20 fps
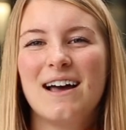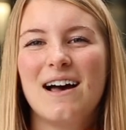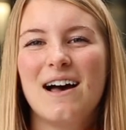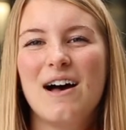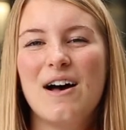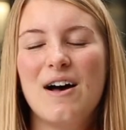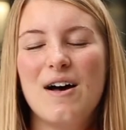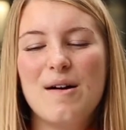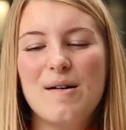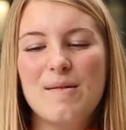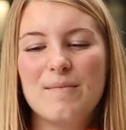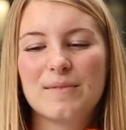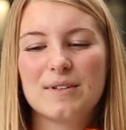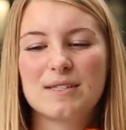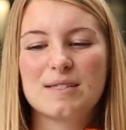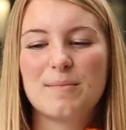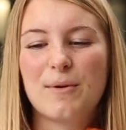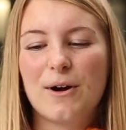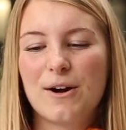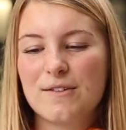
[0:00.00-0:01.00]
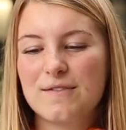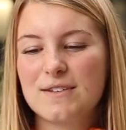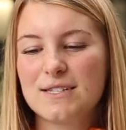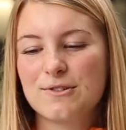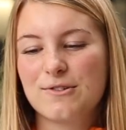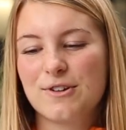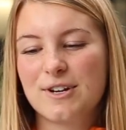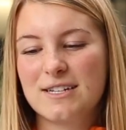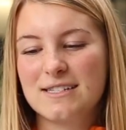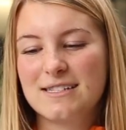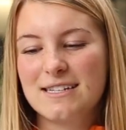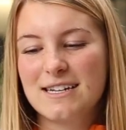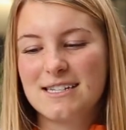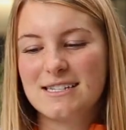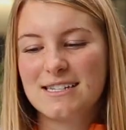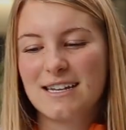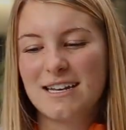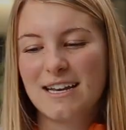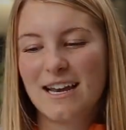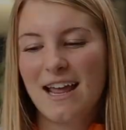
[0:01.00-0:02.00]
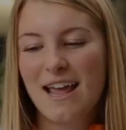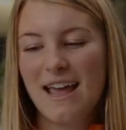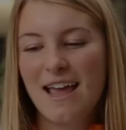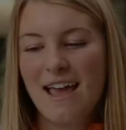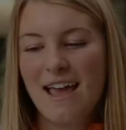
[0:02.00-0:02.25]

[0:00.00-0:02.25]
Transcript: that's a part of this organization.